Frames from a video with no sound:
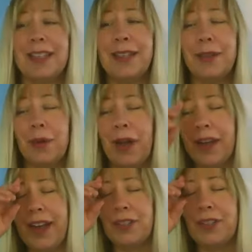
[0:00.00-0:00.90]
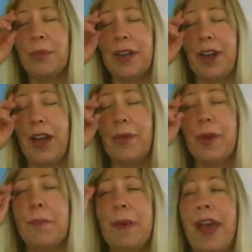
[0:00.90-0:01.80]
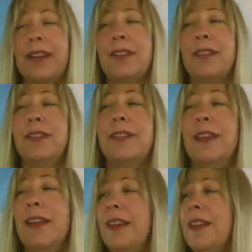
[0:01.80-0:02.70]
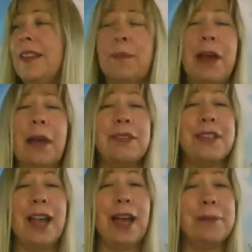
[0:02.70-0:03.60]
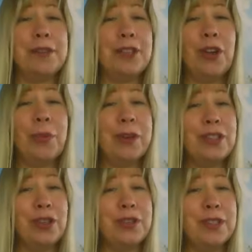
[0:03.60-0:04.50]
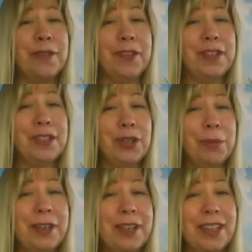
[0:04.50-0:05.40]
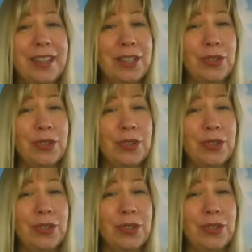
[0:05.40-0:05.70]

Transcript: And I actually went all the way back to the Bible times, when Joseph interpreted the